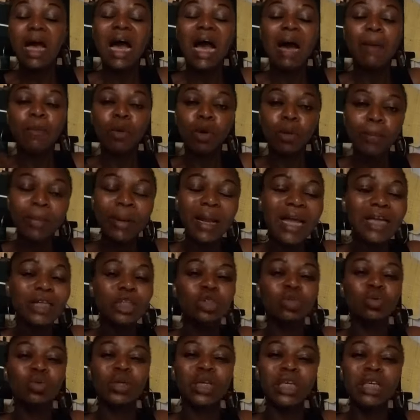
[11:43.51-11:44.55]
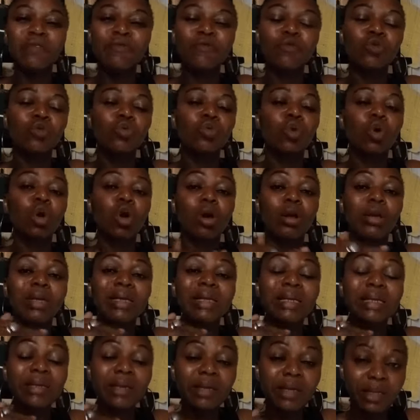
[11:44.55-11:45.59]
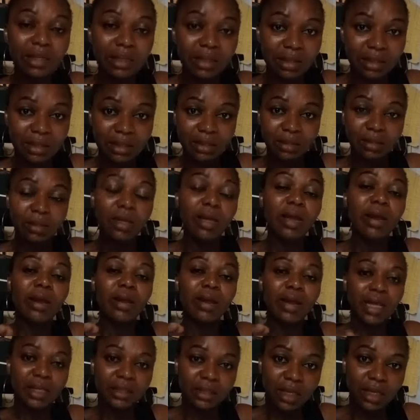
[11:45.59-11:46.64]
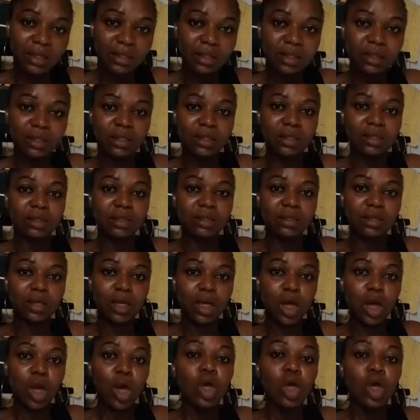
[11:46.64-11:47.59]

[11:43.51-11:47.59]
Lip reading: I'm obliged to give you needs, necessities.